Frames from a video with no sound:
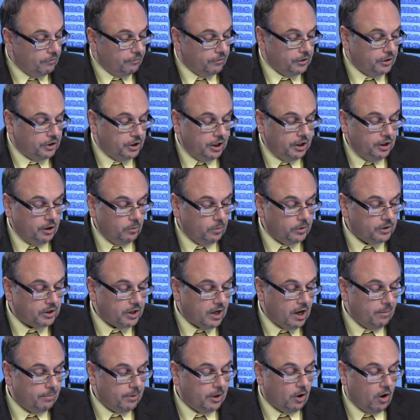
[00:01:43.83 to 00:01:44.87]
Virginia was
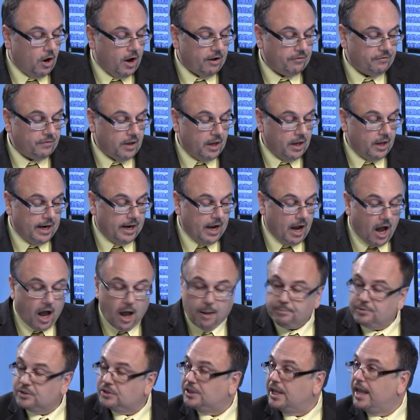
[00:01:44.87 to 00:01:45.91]
coming off an
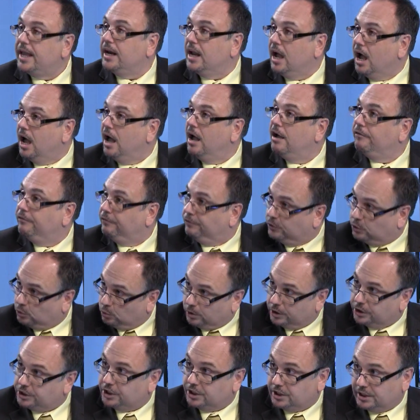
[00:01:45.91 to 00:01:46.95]
upset of
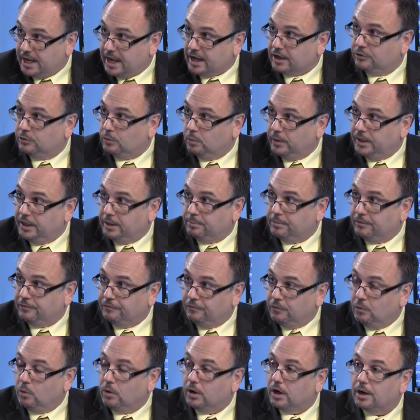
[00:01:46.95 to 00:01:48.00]
Georgia Tech the week
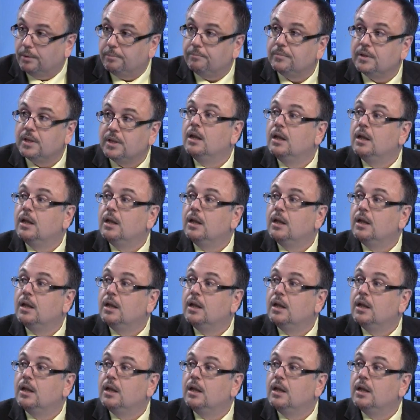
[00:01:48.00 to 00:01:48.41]
before